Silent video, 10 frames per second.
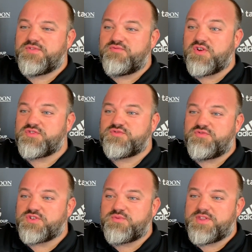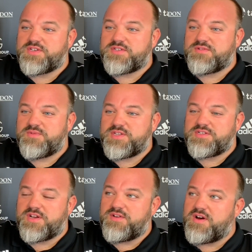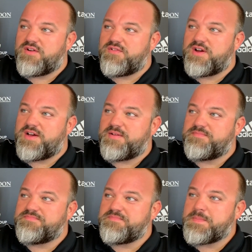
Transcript: Ross Ross Weatherstone, our um,